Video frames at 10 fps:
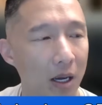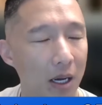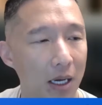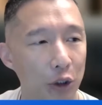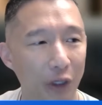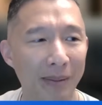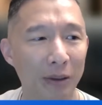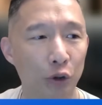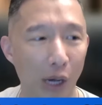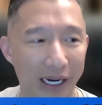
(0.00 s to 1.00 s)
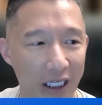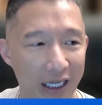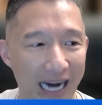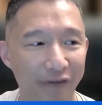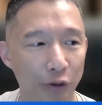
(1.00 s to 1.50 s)
So if I'm a trader,
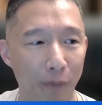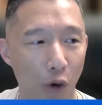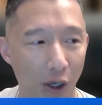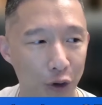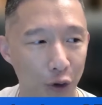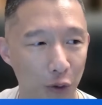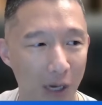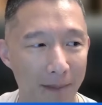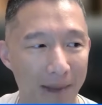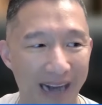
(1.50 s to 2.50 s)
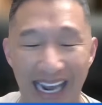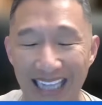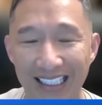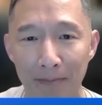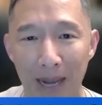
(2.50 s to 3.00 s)
I have to report to my
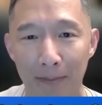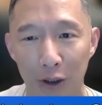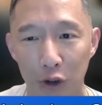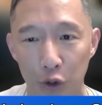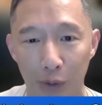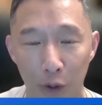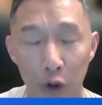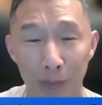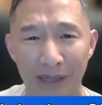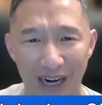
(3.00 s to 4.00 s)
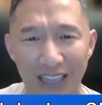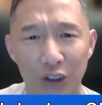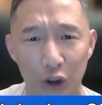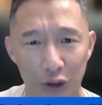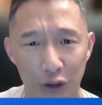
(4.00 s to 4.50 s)
gains in paper to report to my
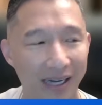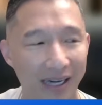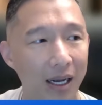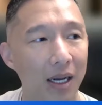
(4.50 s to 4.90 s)
investors, right?